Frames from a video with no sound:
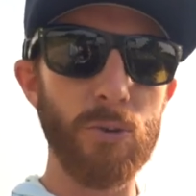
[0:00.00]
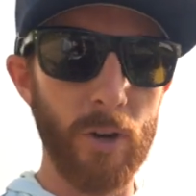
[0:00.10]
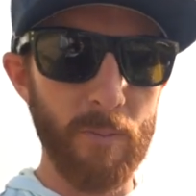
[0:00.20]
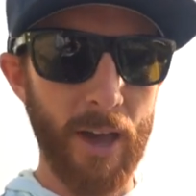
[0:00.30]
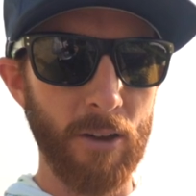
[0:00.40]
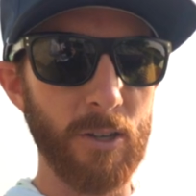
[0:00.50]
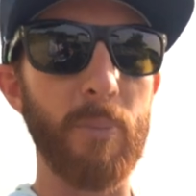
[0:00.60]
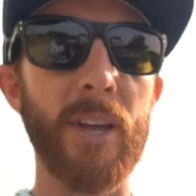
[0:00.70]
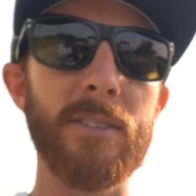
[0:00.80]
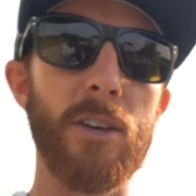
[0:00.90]
20 pound,
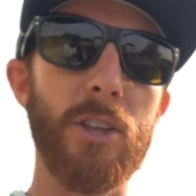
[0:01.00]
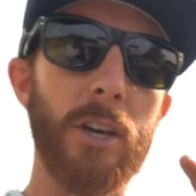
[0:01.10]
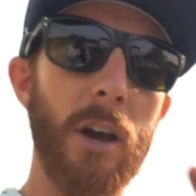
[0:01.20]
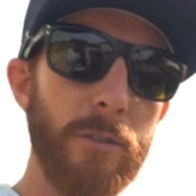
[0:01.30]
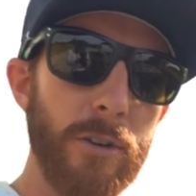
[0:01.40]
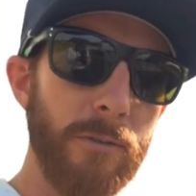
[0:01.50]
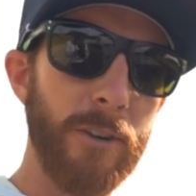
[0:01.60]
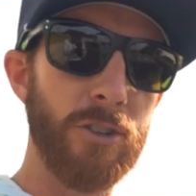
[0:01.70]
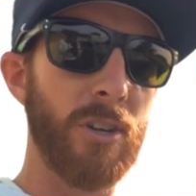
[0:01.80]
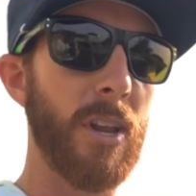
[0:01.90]
depends on the cover you're
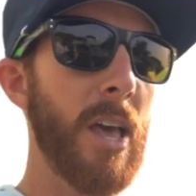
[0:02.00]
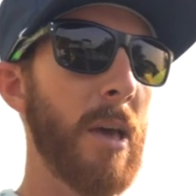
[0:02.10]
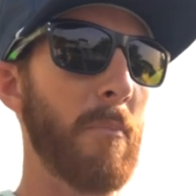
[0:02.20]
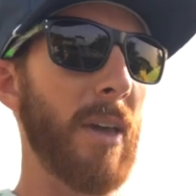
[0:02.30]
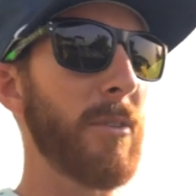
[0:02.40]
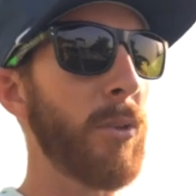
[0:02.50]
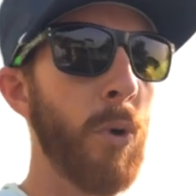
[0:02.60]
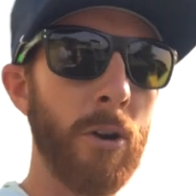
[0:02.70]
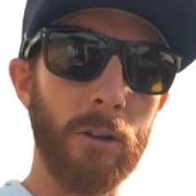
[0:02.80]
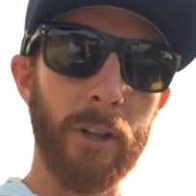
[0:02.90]
fishing, maybe the
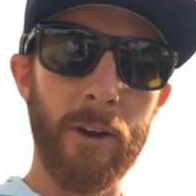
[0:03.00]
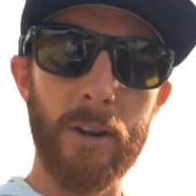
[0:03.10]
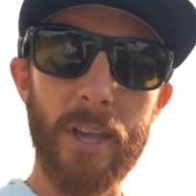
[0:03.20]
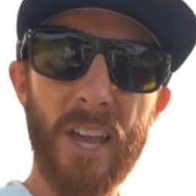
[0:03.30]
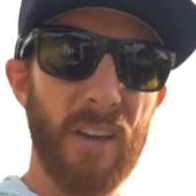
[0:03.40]
water clarity.